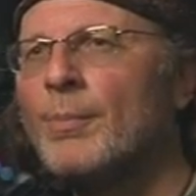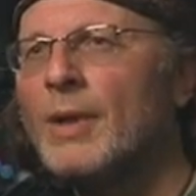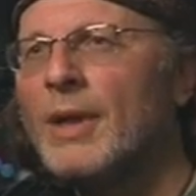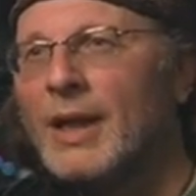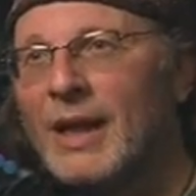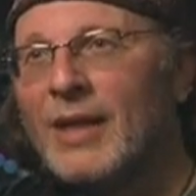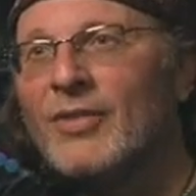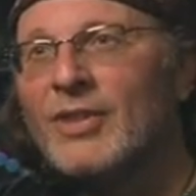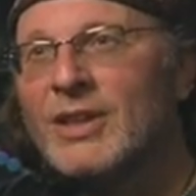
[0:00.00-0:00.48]

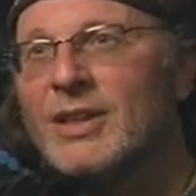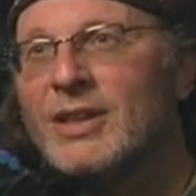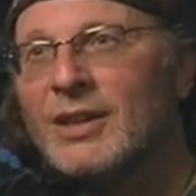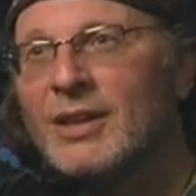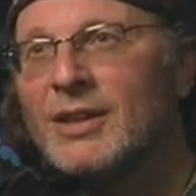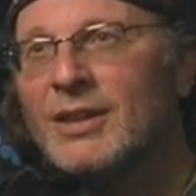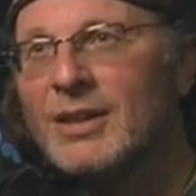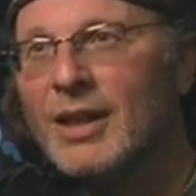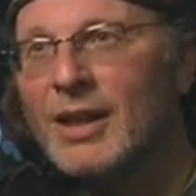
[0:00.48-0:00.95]
But I have a
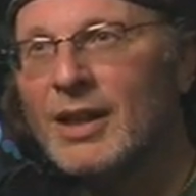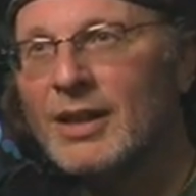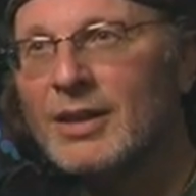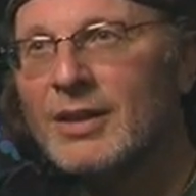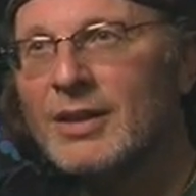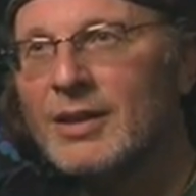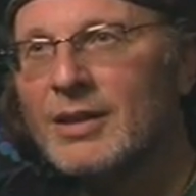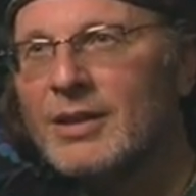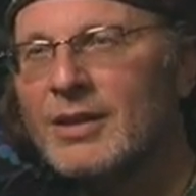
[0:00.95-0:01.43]
skill set,
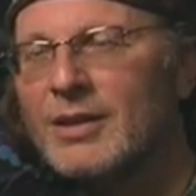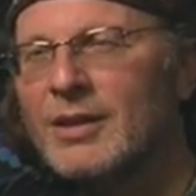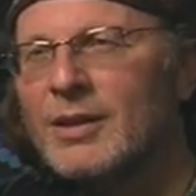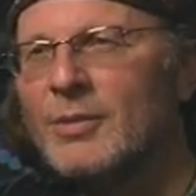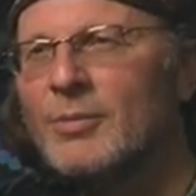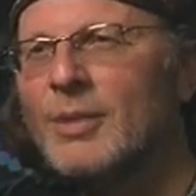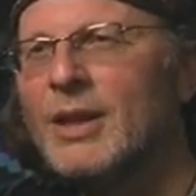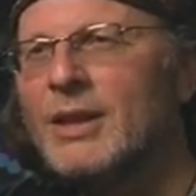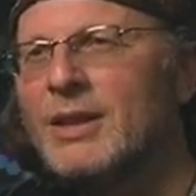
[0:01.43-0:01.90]

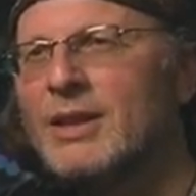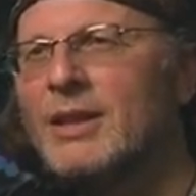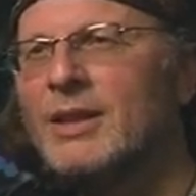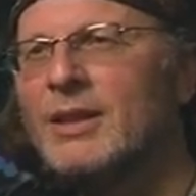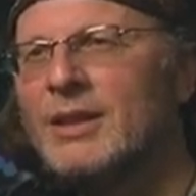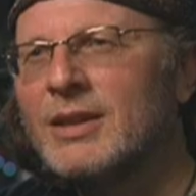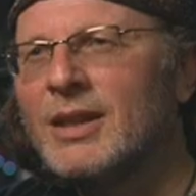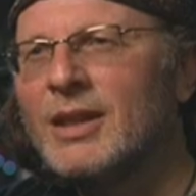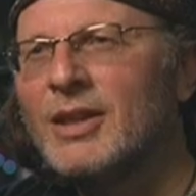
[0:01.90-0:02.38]
and my
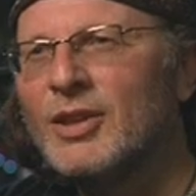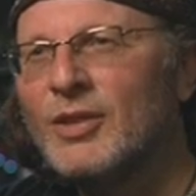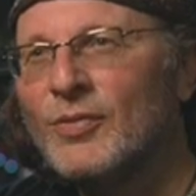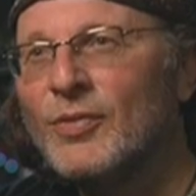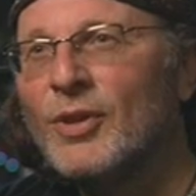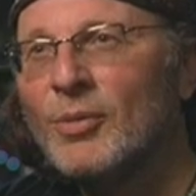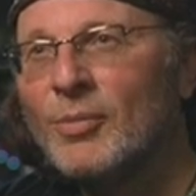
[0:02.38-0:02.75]
skill set is